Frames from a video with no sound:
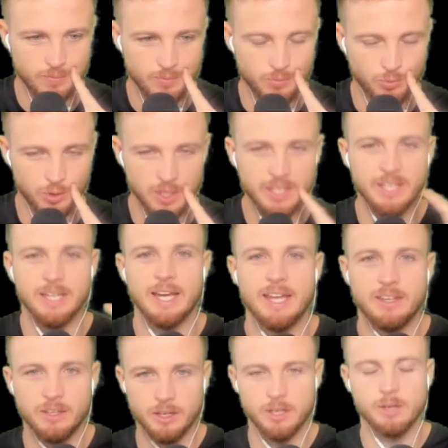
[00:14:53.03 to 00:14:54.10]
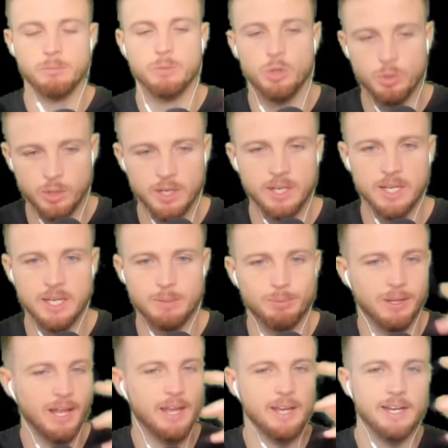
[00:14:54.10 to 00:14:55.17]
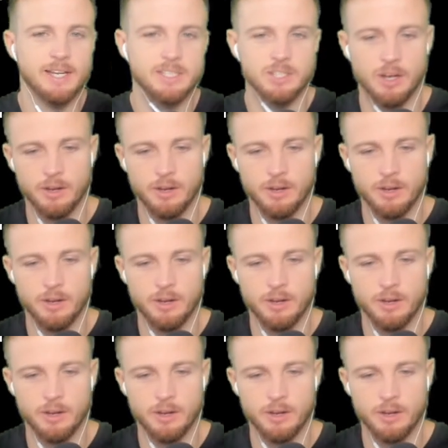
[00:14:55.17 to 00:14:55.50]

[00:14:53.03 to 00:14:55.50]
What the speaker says: really in the community, playing against